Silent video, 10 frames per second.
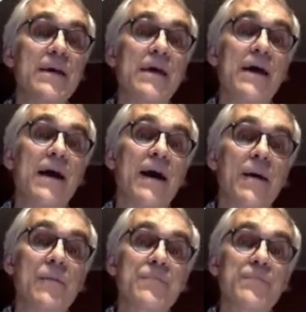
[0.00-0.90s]

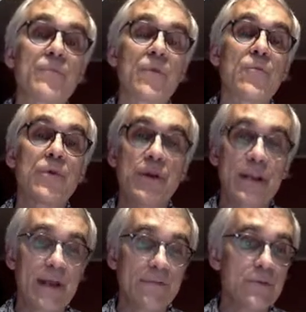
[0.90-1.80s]
We're going to
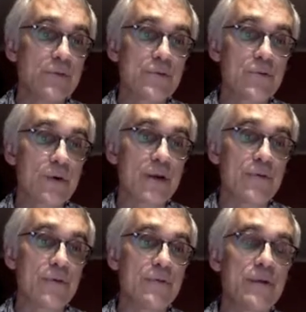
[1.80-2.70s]
have to do a square
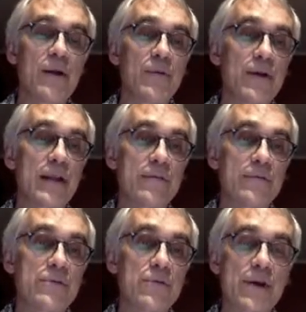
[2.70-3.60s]
root, and we're going to have to
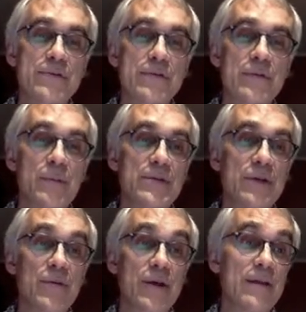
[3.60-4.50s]
square some numbers, and
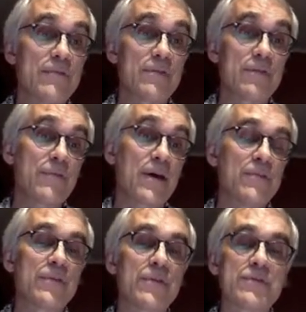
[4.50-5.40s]
we're going to have to define
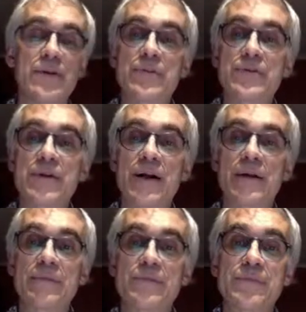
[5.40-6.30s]
what those numbers are.
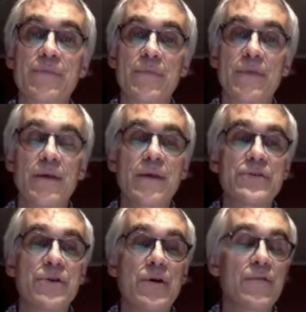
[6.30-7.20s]

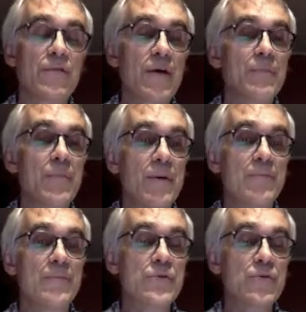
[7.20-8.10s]
So
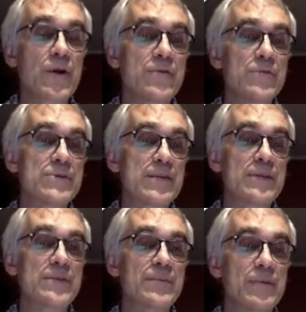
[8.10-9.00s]
square root is not
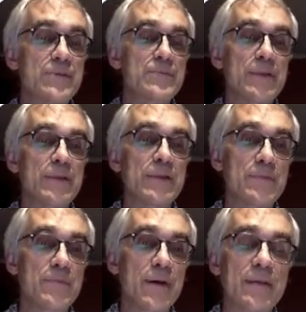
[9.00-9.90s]
something that's built into
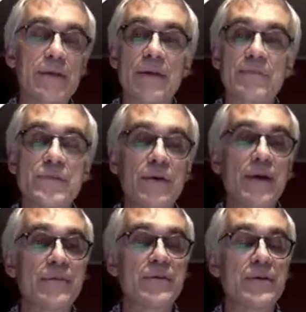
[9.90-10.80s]
Python, so I
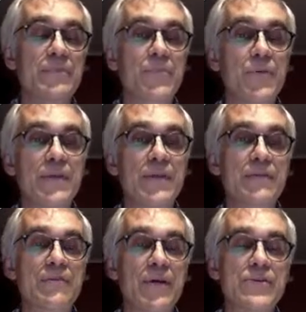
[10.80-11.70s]
have to import that
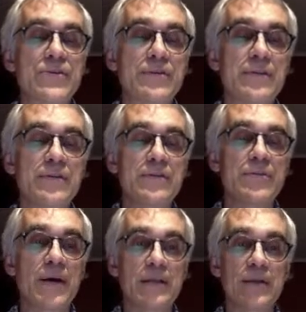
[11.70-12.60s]
function into
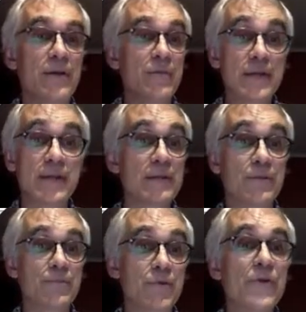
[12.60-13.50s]
my I'm writing a little
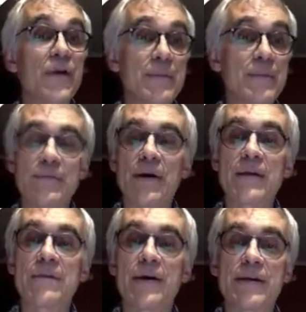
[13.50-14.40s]
program in
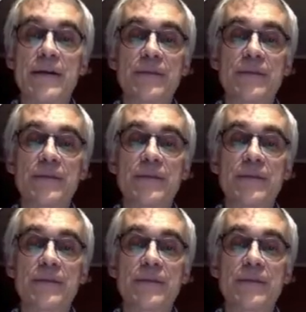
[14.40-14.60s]
Python here.